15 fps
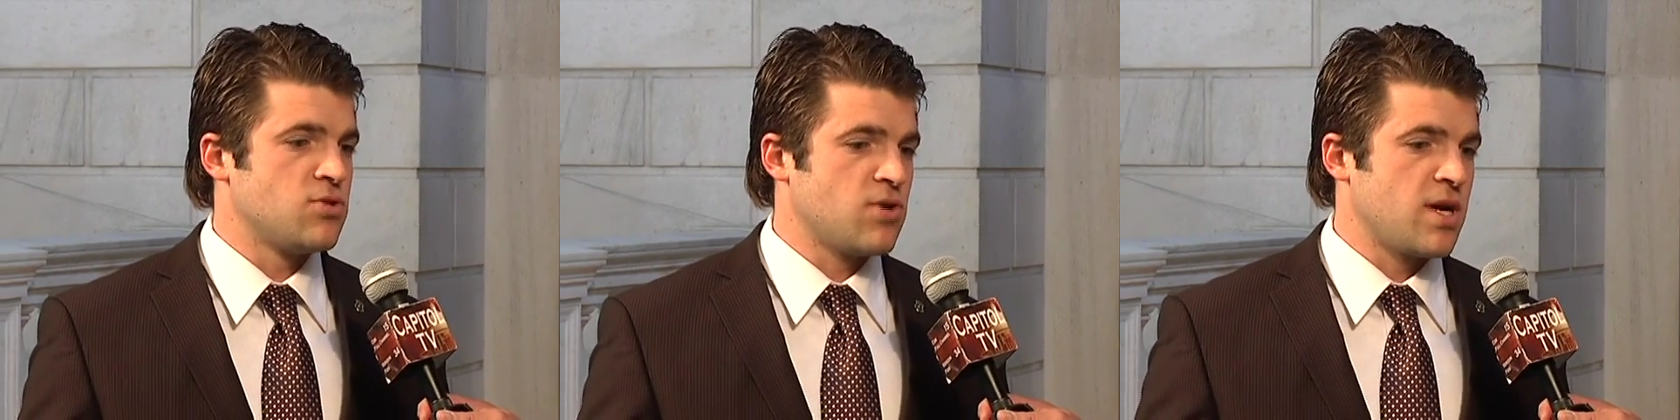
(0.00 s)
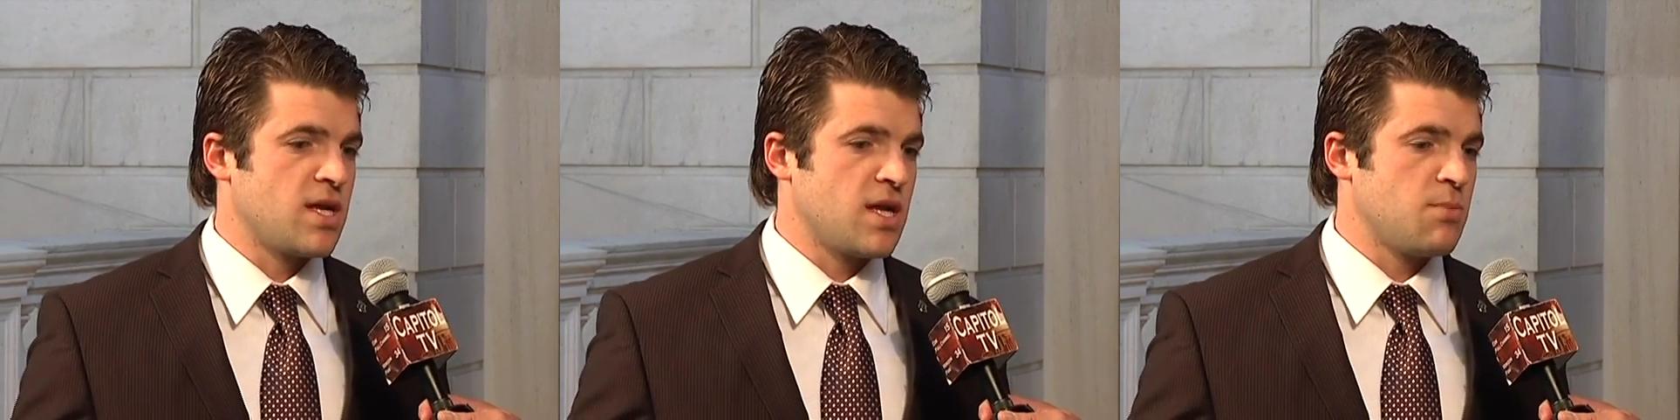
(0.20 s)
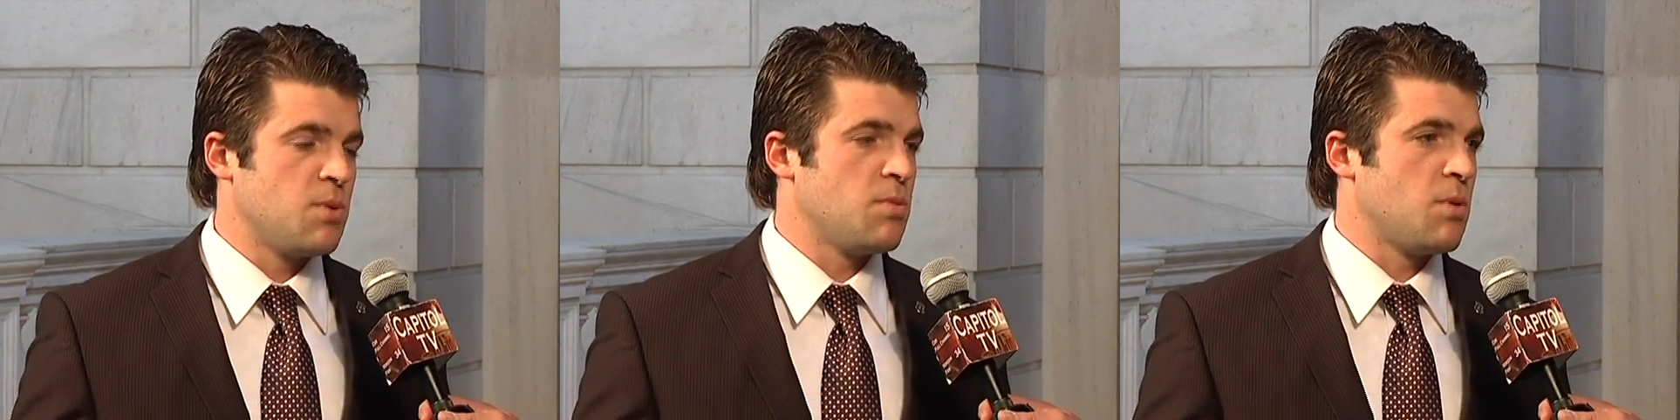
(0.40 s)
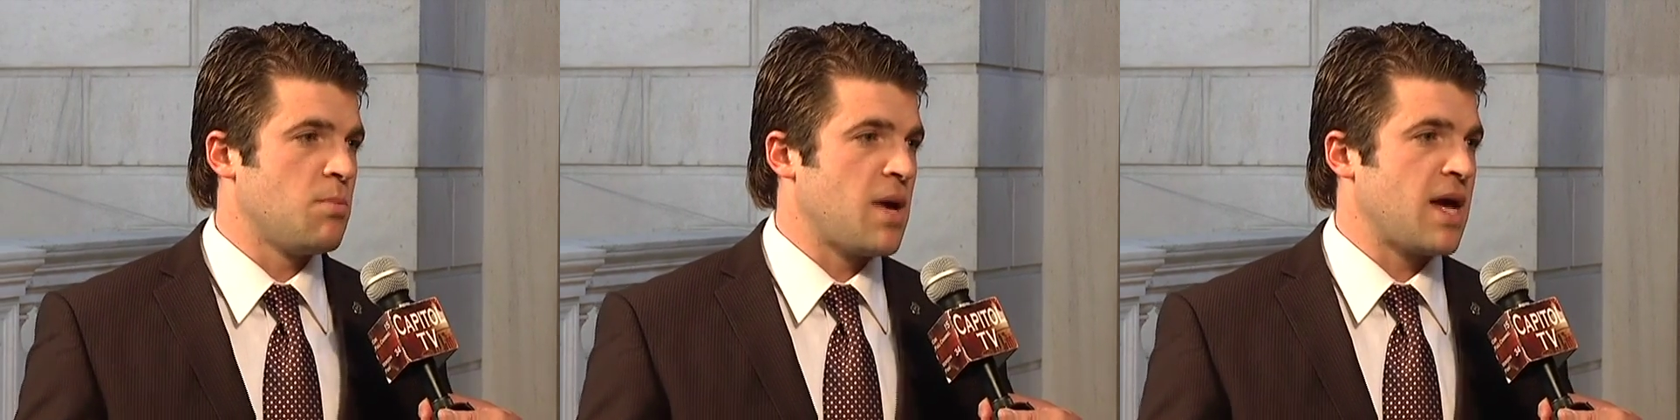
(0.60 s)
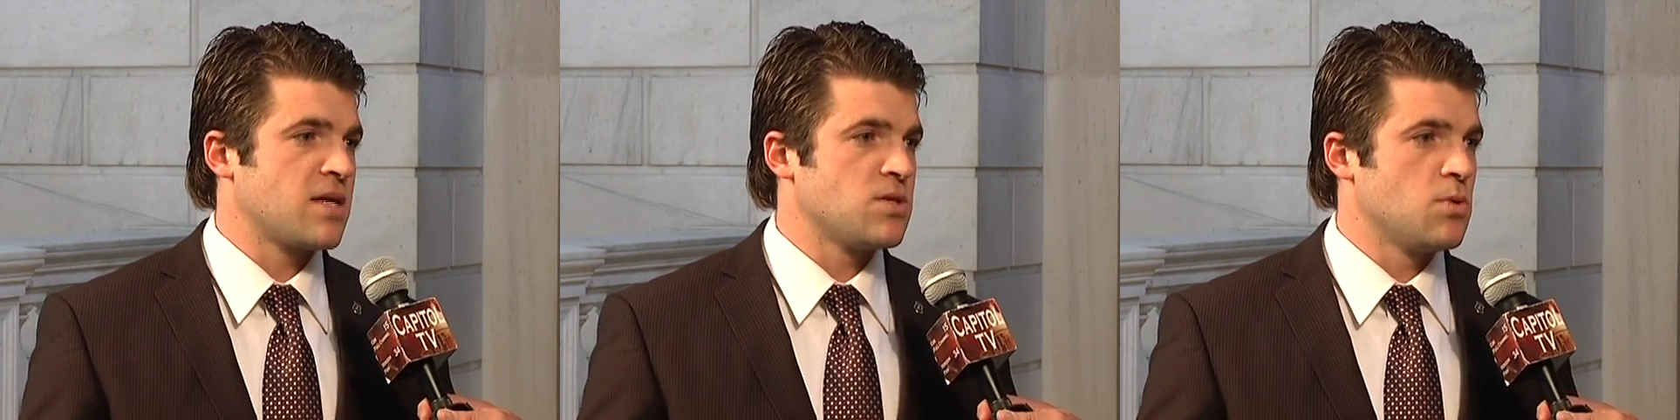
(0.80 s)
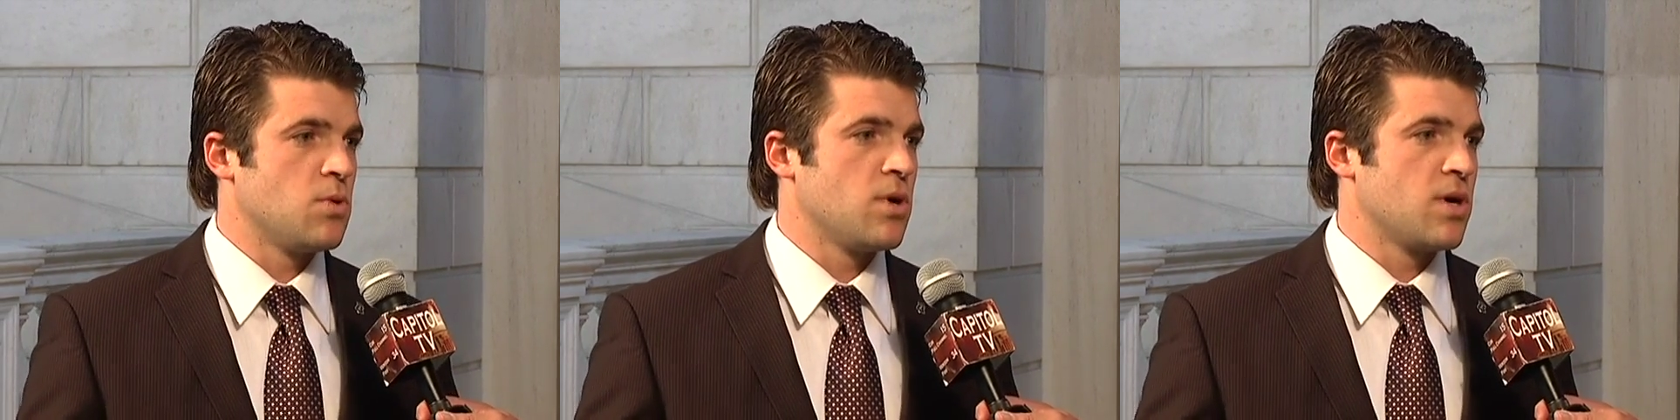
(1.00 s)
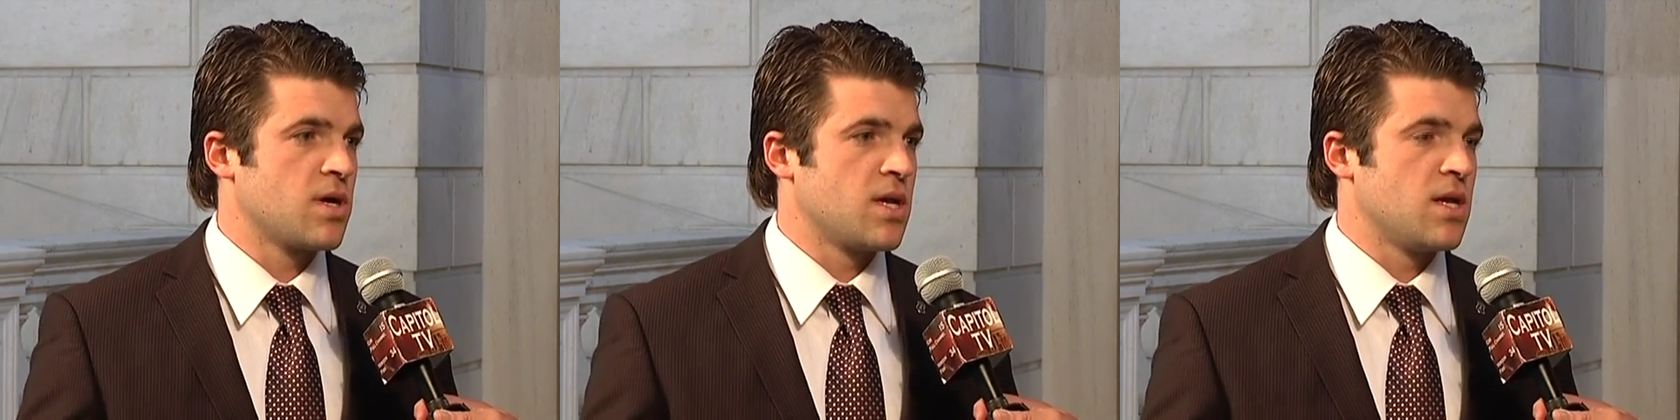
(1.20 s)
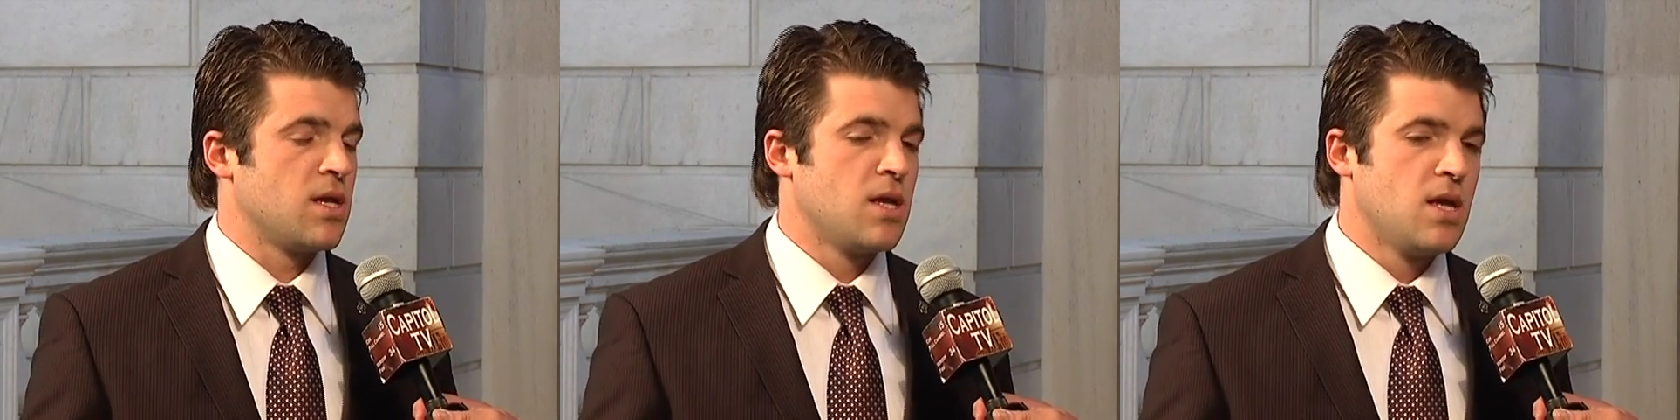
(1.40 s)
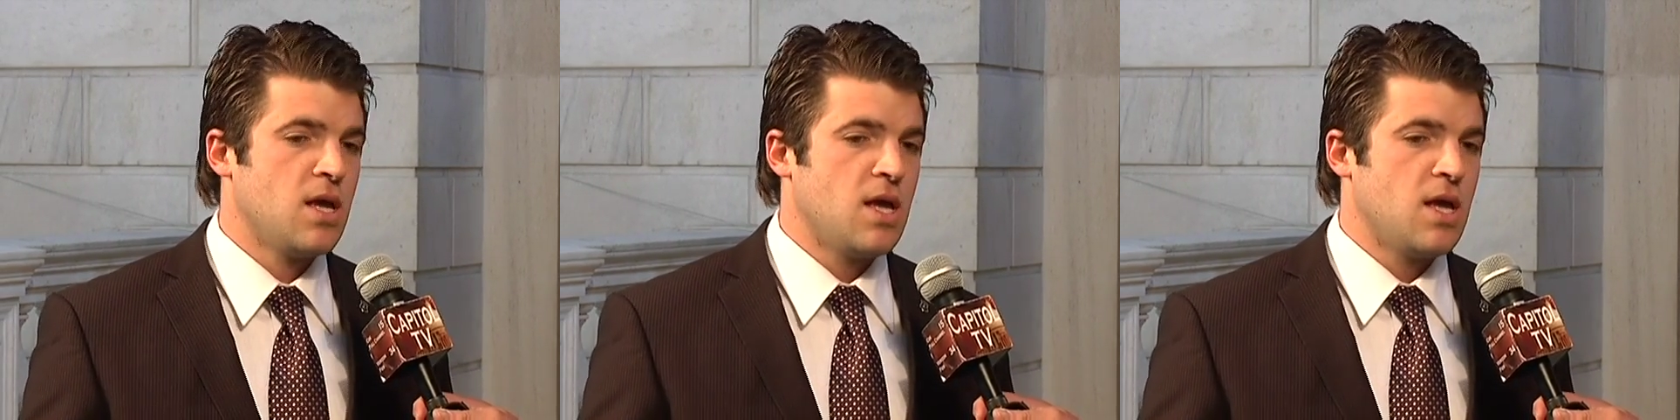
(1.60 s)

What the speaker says: trying to get people back to work, and